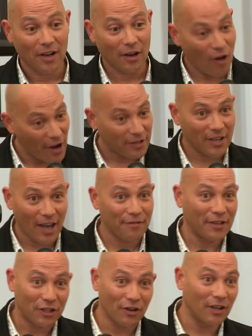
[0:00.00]
like to
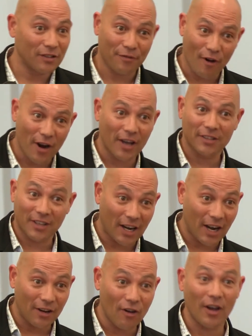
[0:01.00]
have their drinks Friday,
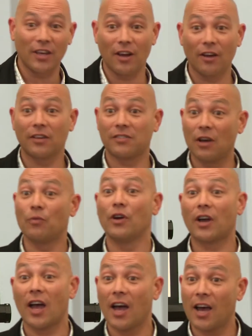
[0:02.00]
Saturday night, you know, because they
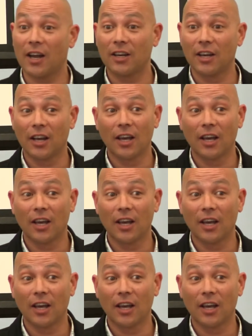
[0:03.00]
work hard.